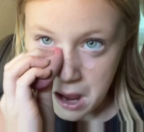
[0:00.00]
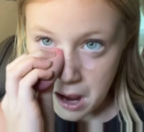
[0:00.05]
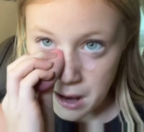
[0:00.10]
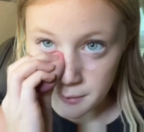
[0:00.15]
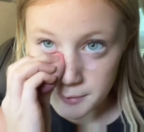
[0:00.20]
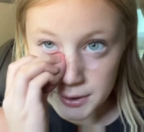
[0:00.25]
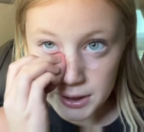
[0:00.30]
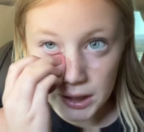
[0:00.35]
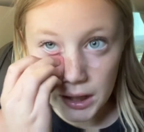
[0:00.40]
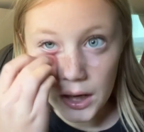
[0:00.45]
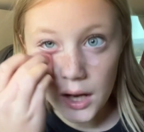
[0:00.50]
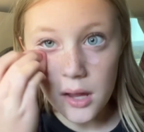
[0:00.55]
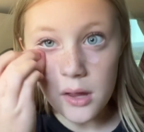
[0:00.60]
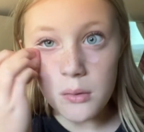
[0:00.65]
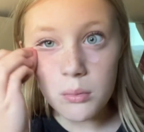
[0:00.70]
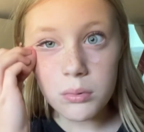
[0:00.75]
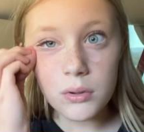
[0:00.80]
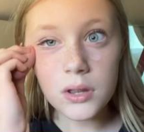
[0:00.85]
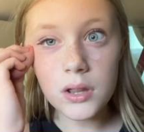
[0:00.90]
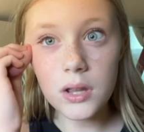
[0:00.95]
I mean, I
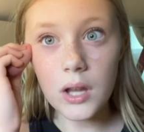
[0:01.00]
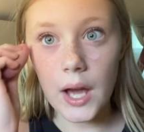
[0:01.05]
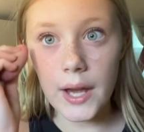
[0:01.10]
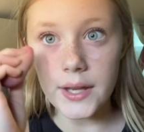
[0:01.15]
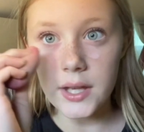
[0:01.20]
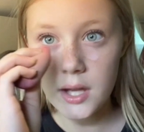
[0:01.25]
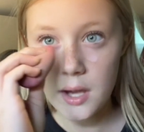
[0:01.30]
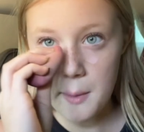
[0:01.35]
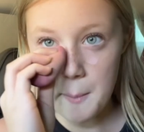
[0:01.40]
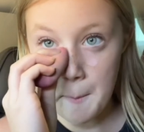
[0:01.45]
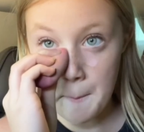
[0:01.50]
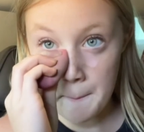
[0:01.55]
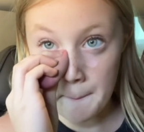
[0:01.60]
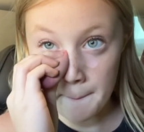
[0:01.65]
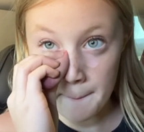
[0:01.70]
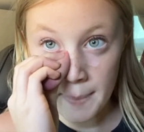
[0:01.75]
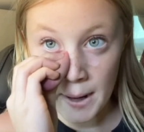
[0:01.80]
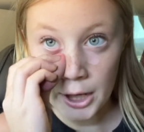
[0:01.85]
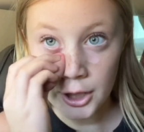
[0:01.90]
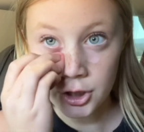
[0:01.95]
would like it
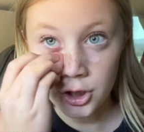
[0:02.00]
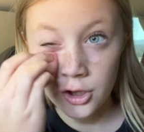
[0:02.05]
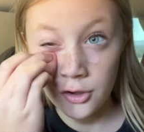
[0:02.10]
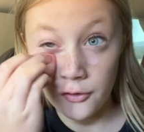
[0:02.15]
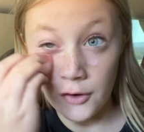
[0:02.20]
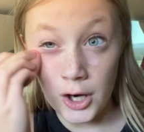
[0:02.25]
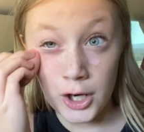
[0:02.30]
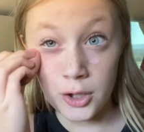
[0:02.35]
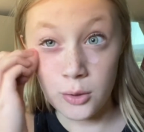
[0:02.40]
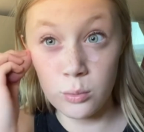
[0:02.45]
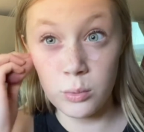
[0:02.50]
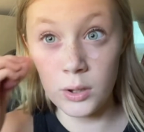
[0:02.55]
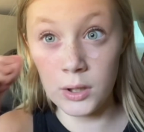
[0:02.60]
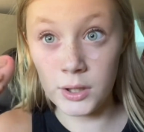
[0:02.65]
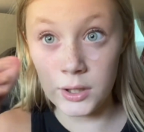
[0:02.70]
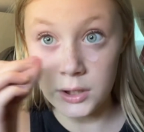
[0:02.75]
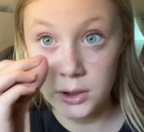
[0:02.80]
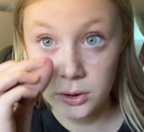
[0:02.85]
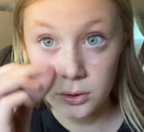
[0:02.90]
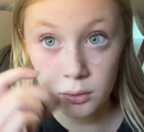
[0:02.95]
better if I
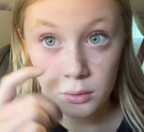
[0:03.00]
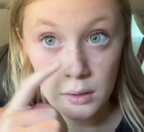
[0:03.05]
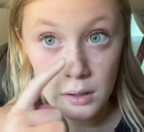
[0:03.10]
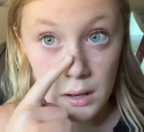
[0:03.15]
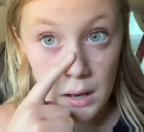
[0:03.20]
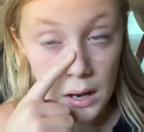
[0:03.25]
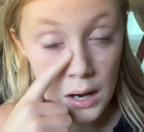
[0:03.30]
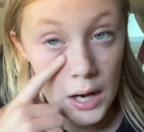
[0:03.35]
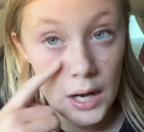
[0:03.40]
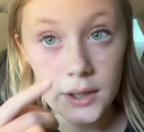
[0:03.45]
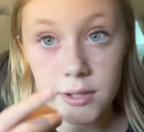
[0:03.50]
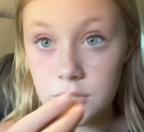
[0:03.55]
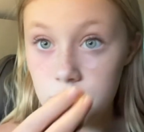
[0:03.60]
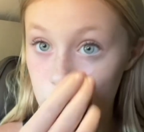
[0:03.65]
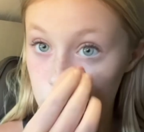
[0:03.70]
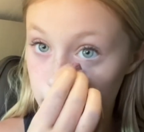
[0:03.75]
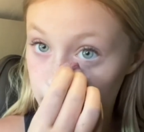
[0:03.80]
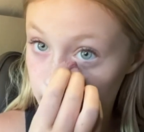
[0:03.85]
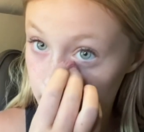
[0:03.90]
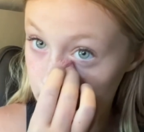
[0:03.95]
really knew how to
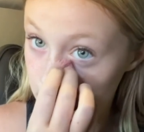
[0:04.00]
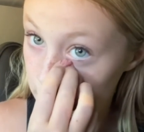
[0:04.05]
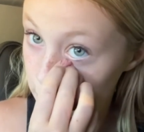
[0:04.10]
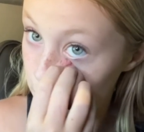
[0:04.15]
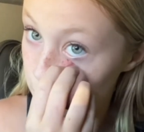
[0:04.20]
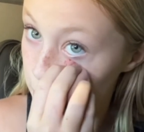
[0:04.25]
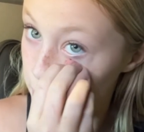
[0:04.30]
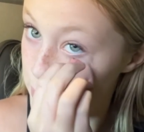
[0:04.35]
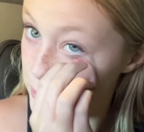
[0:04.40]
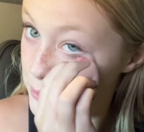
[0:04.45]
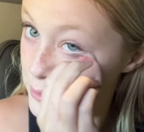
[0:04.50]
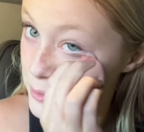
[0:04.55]
do it good.